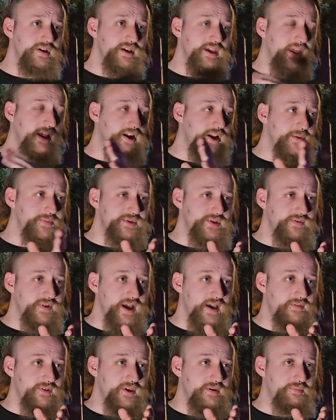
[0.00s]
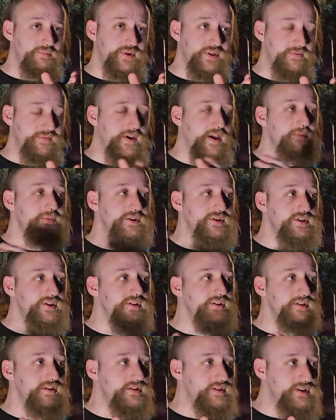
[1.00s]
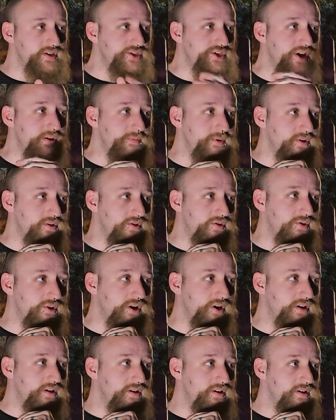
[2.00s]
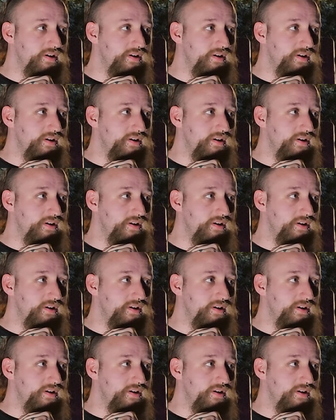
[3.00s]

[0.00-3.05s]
He ended up surviving, but the family took the gentleman to court.